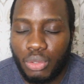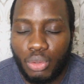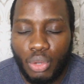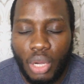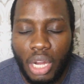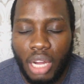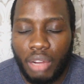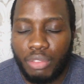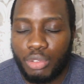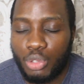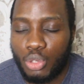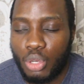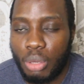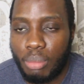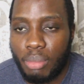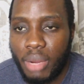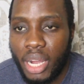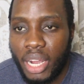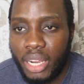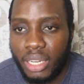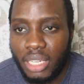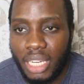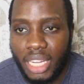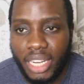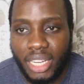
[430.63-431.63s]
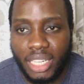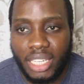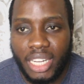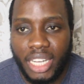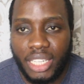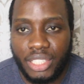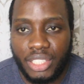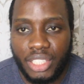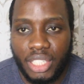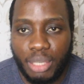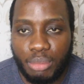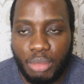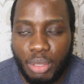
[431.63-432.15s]
you have in your mind, like, an
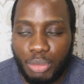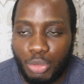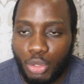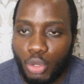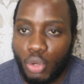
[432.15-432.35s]
idea, maybe